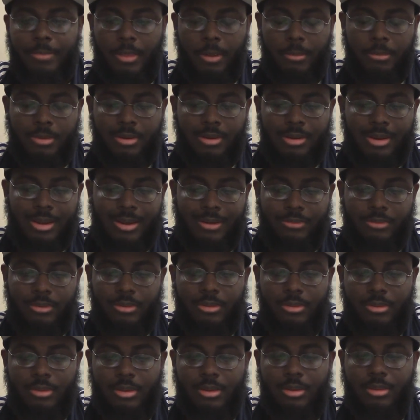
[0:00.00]
I'm going to have to
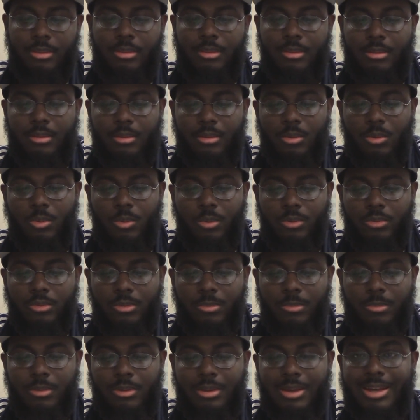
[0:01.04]
say this is going
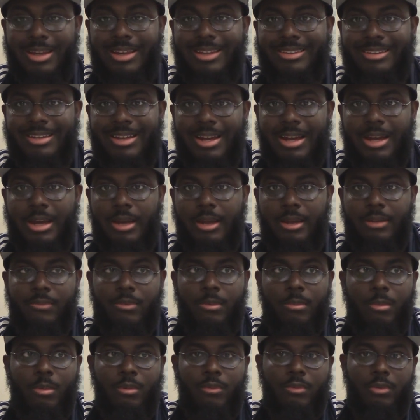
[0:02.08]
to be a tie
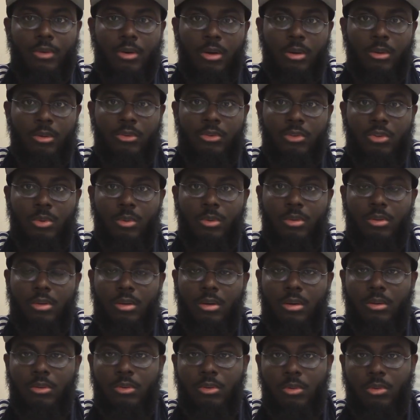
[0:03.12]
for both Naruto and
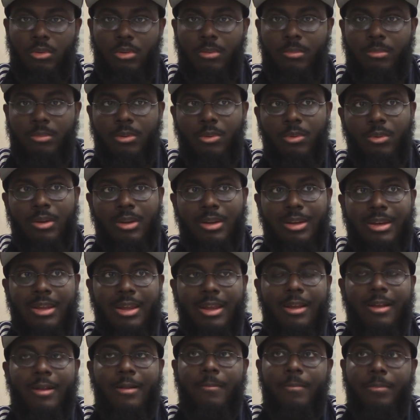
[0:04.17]
Naruto Shippuden.
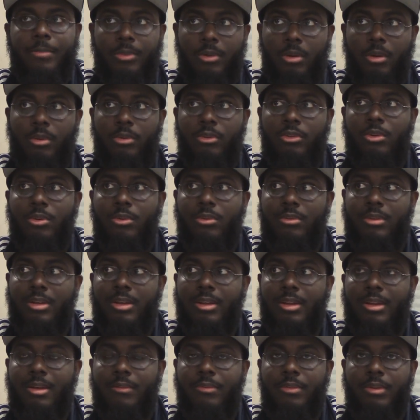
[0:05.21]
Naruto
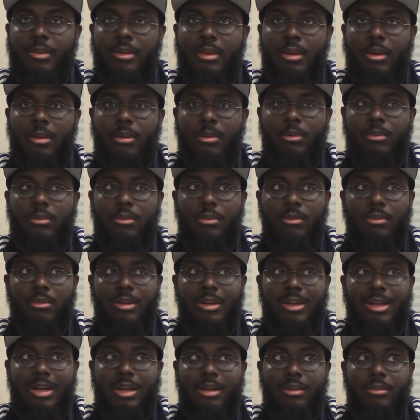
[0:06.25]
did give the characters
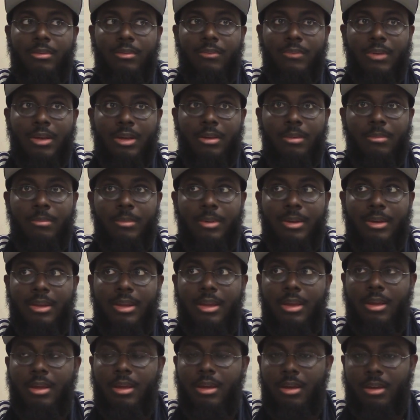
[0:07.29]
a lot of development,
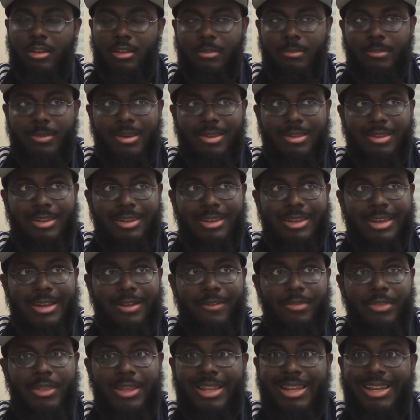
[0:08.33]
especially
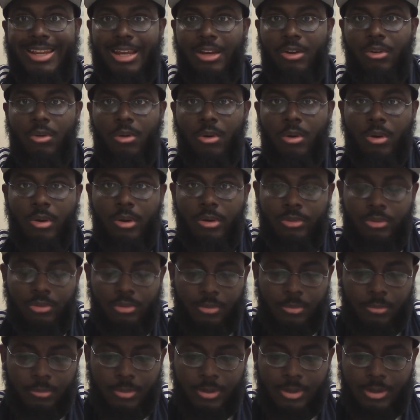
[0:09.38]
in the later arcs,
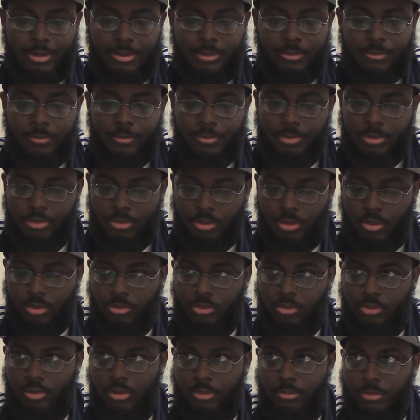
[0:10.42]
but
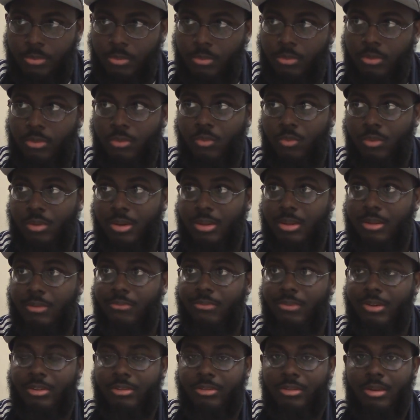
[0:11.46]
Naruto Shippuden really
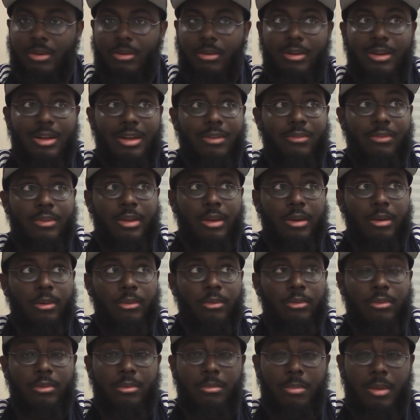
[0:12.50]
fleshed out a lot of
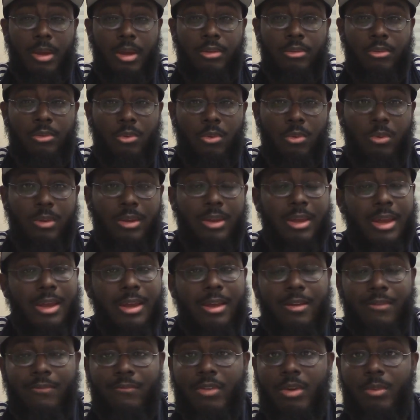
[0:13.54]
characters and backstory.
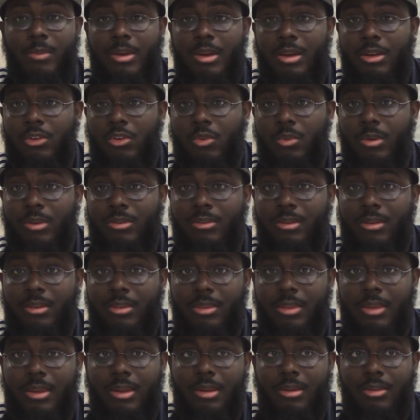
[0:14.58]
Very
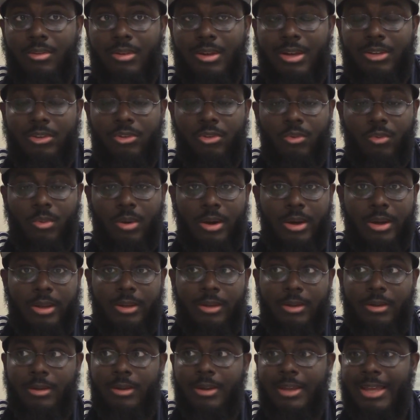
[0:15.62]
interesting things like
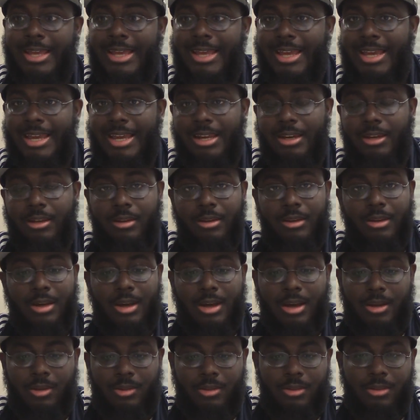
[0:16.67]
Jiraiya and
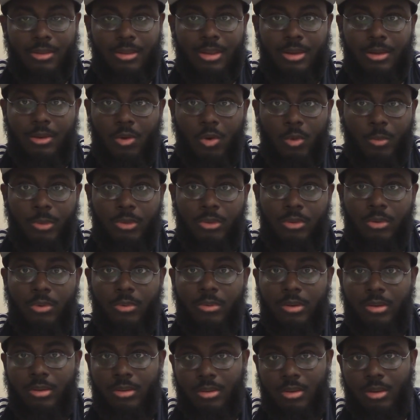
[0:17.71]
Kakashi and Obito
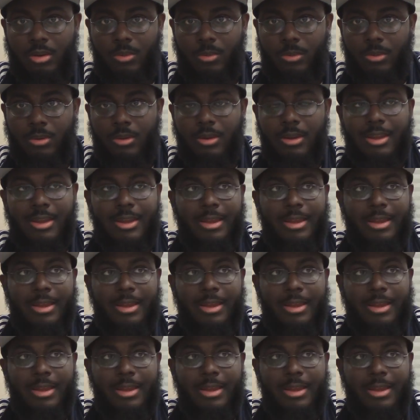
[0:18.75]
and et cetera.